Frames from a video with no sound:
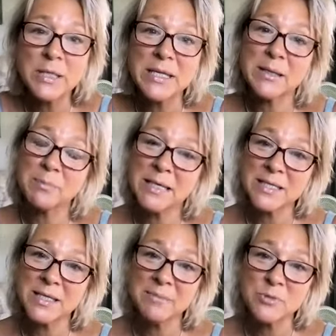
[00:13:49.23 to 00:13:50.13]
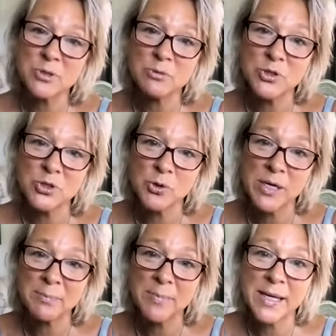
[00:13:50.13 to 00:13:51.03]
but in the meantime, do
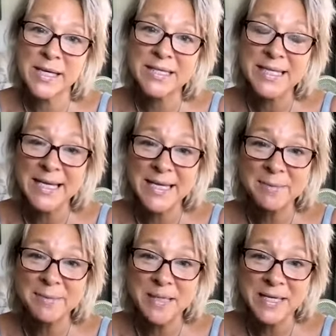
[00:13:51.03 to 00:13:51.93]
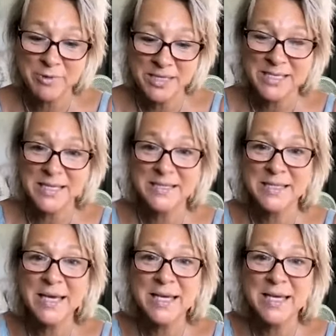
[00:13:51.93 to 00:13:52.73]
enjoy my daily mini readings.